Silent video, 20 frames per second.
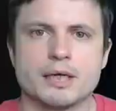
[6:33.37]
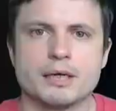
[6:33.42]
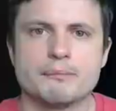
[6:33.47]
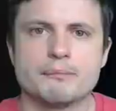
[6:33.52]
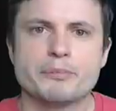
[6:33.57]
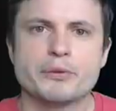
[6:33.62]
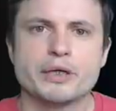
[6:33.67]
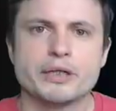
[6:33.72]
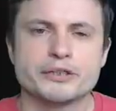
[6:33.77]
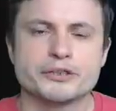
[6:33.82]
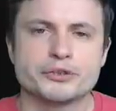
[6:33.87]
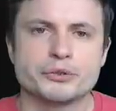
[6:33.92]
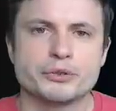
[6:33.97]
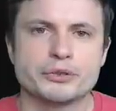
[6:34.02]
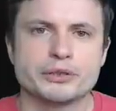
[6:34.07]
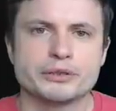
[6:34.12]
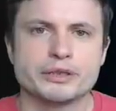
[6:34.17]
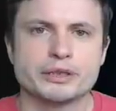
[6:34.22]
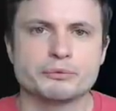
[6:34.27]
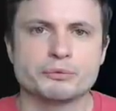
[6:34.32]
I'm pretty
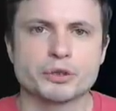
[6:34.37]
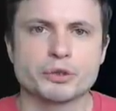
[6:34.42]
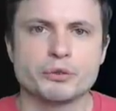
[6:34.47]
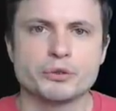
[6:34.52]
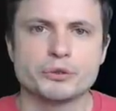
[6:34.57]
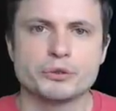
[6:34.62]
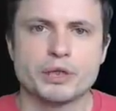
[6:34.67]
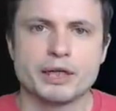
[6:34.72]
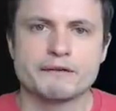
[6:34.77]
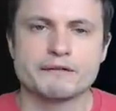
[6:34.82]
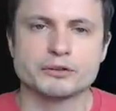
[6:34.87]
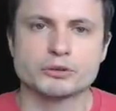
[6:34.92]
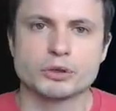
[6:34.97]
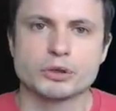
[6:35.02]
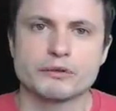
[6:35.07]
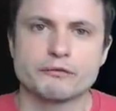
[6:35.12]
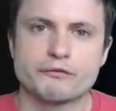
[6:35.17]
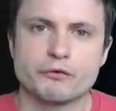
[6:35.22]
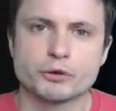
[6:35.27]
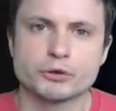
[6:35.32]
certain that we're going to have a
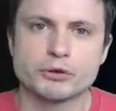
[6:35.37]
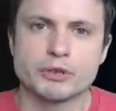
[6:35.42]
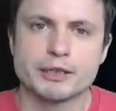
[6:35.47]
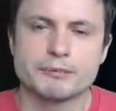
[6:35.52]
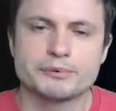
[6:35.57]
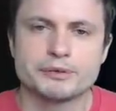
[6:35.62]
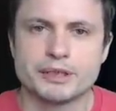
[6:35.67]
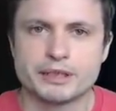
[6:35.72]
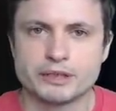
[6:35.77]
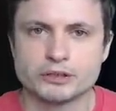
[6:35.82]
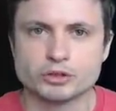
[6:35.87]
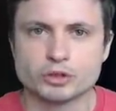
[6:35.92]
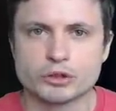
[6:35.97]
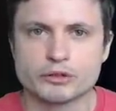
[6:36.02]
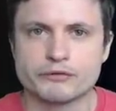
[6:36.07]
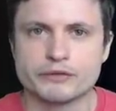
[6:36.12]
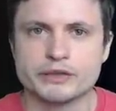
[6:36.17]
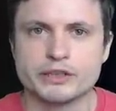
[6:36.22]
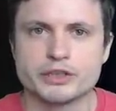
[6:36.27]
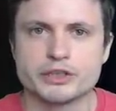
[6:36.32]
lot of follow-ups and a lot
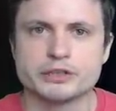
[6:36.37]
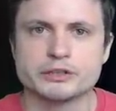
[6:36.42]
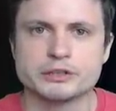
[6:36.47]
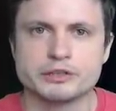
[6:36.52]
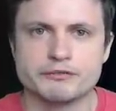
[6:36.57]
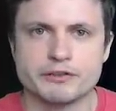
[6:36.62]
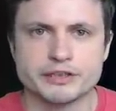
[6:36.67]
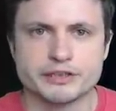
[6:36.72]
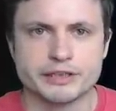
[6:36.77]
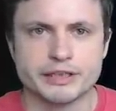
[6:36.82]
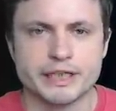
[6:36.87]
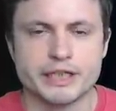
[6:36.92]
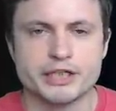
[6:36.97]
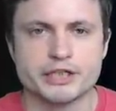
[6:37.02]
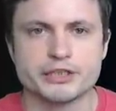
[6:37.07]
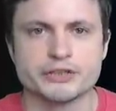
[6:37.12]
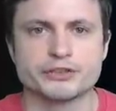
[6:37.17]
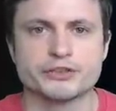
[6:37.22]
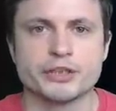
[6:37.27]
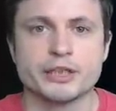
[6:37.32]
of additional
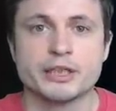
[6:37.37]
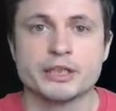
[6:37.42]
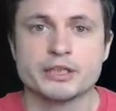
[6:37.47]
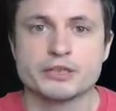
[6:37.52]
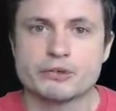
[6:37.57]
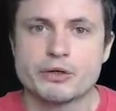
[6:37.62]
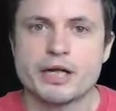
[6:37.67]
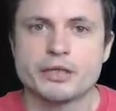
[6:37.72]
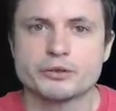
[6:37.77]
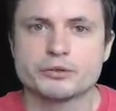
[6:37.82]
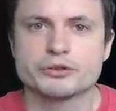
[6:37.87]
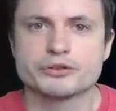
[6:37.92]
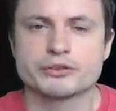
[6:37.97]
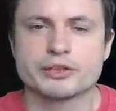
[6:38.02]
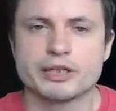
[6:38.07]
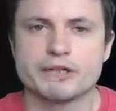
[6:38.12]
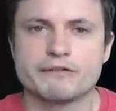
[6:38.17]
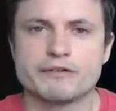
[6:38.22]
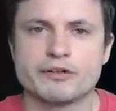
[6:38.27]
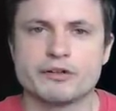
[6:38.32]
investigations trying to
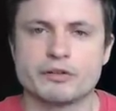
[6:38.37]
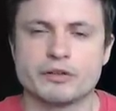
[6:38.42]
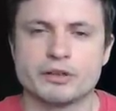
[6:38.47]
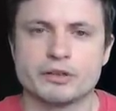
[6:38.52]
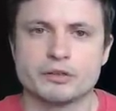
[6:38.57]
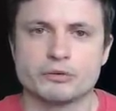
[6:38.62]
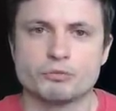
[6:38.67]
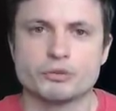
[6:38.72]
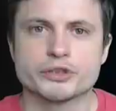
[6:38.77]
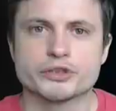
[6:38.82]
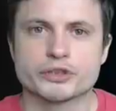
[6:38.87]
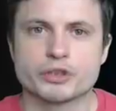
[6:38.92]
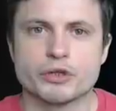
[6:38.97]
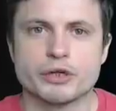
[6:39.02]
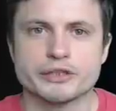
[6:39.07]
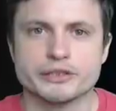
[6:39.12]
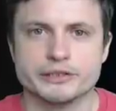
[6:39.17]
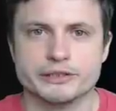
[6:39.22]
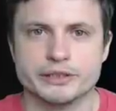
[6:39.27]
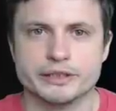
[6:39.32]
discover what's
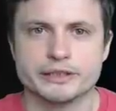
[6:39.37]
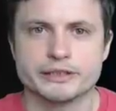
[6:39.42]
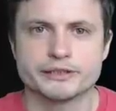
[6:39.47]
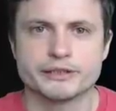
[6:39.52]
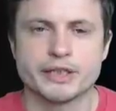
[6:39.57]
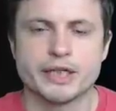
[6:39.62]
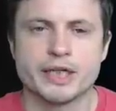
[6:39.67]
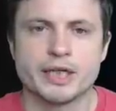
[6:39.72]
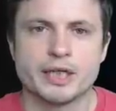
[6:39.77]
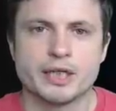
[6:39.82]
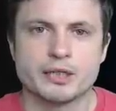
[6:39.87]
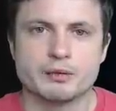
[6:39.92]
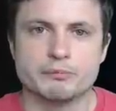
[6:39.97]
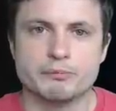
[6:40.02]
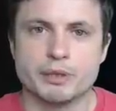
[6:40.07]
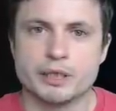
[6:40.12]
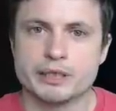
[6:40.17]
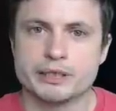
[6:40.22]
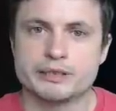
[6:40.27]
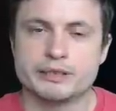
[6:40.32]
causing this,
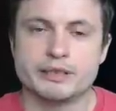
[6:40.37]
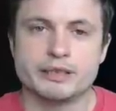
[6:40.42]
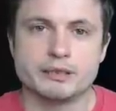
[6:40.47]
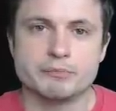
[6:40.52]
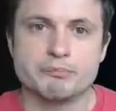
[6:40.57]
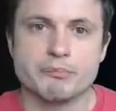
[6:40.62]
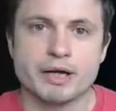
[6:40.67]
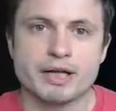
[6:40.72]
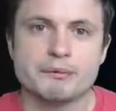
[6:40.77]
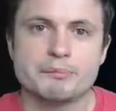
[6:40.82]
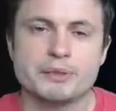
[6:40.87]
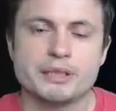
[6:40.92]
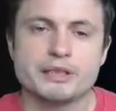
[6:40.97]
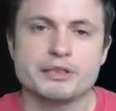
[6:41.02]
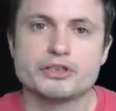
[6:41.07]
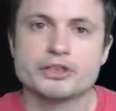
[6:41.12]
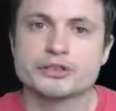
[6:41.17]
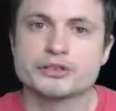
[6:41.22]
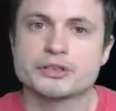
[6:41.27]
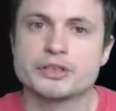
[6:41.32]
but it might be
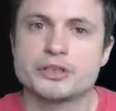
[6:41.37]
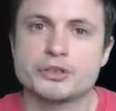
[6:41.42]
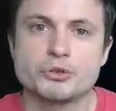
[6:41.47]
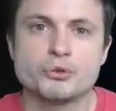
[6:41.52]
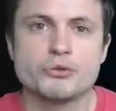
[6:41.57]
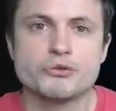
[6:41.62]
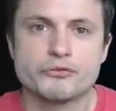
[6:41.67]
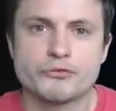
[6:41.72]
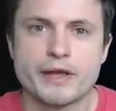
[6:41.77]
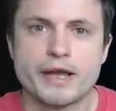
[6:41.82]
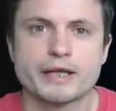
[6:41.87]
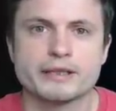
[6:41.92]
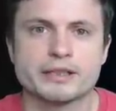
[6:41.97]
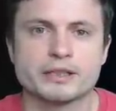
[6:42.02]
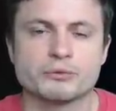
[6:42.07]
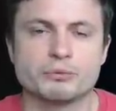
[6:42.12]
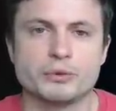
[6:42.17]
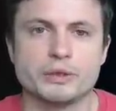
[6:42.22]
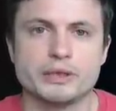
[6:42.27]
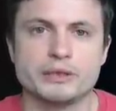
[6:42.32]
just a new effect
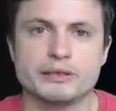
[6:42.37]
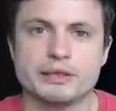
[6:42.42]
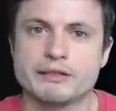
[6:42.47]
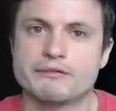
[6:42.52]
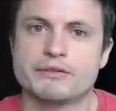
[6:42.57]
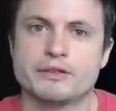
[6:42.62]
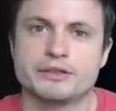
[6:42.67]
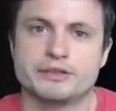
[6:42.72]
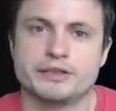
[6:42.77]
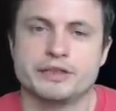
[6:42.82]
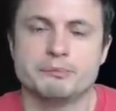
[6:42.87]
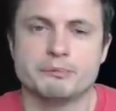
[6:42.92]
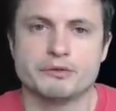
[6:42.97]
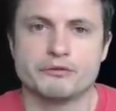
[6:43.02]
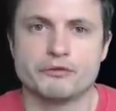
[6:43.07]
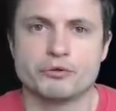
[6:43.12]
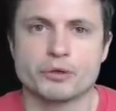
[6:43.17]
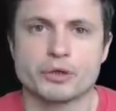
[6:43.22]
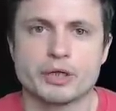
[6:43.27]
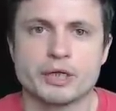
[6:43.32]
that we've never seen
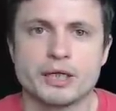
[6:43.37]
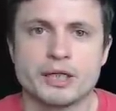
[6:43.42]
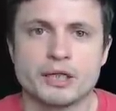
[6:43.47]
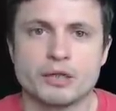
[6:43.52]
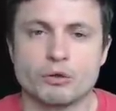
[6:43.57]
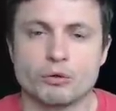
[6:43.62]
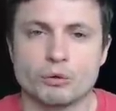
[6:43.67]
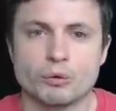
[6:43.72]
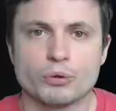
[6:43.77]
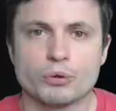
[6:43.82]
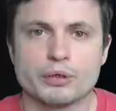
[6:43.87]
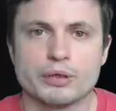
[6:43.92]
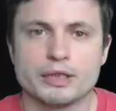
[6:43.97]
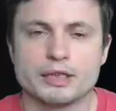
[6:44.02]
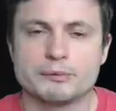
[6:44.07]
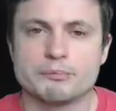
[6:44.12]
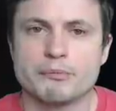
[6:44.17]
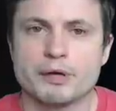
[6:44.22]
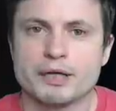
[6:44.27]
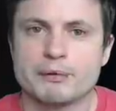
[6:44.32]
before, or
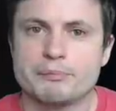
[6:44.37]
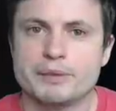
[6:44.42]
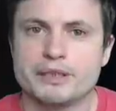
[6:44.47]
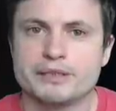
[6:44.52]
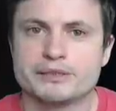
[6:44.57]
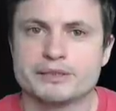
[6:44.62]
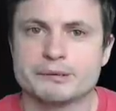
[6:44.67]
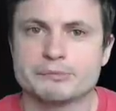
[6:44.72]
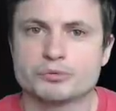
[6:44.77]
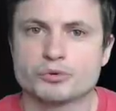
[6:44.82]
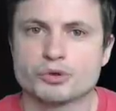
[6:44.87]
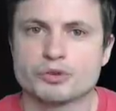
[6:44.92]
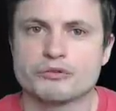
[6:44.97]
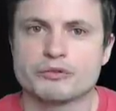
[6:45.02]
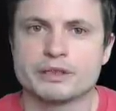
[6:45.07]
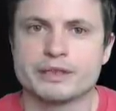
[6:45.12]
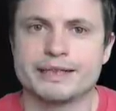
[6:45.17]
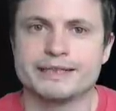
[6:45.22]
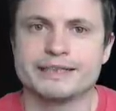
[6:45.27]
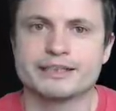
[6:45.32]
it might be some sort
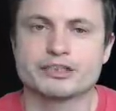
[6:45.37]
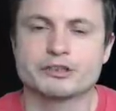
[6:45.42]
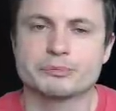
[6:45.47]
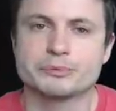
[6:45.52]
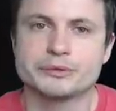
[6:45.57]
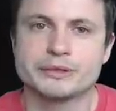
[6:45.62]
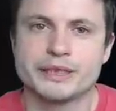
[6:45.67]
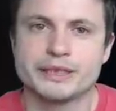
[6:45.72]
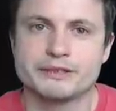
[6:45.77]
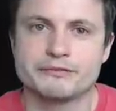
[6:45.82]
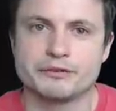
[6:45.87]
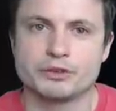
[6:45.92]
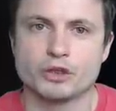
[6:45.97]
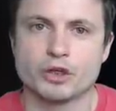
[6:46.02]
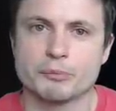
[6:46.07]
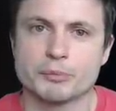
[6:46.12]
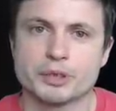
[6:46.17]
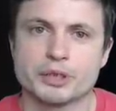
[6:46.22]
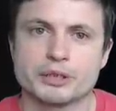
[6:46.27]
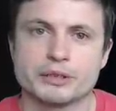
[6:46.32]
of an unexplained
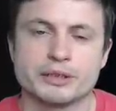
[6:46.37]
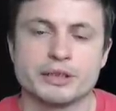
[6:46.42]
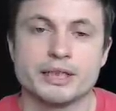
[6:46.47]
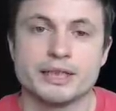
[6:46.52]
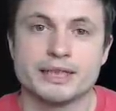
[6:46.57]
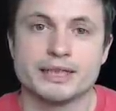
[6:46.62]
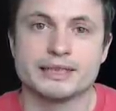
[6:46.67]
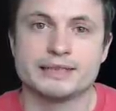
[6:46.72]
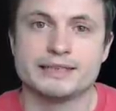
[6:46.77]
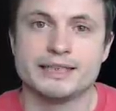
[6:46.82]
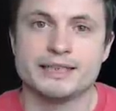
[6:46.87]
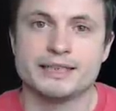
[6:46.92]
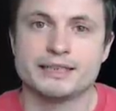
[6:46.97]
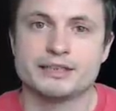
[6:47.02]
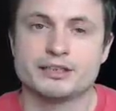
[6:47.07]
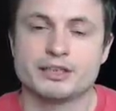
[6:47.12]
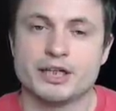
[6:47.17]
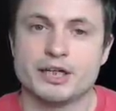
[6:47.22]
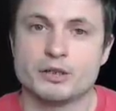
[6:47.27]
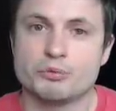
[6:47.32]
phenomenon
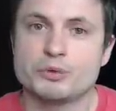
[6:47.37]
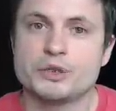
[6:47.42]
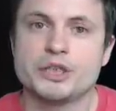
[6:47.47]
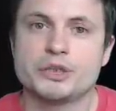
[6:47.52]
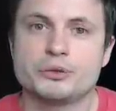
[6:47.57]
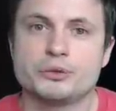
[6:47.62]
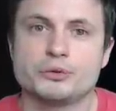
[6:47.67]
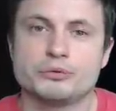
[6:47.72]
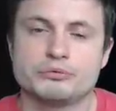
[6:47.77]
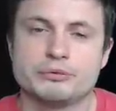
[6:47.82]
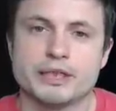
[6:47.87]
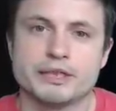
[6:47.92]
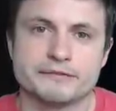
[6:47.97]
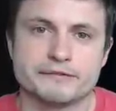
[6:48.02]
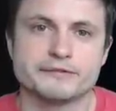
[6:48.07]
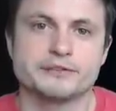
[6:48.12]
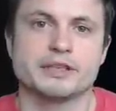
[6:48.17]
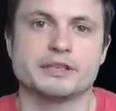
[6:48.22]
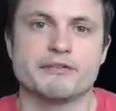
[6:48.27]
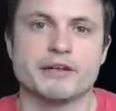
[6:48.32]
that we need to
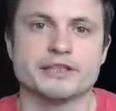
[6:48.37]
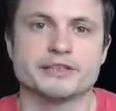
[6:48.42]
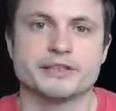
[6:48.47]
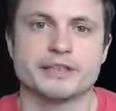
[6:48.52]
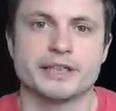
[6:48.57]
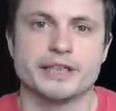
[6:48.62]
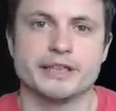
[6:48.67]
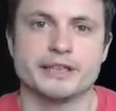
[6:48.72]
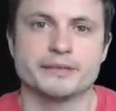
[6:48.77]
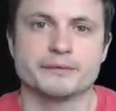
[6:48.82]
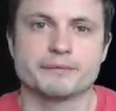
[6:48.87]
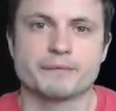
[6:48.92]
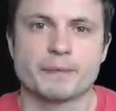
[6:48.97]
definitely investigate.